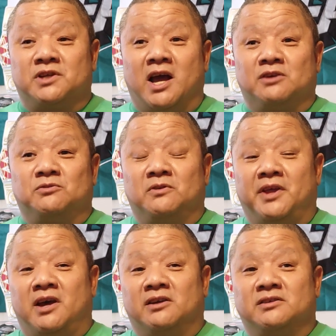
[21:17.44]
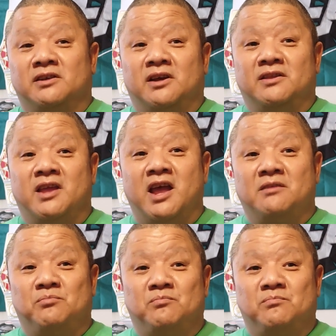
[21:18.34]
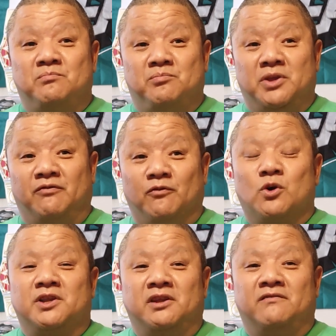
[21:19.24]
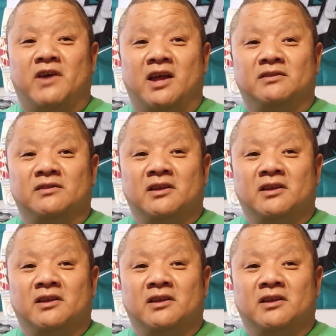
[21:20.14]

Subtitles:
was actually announced a day before the event.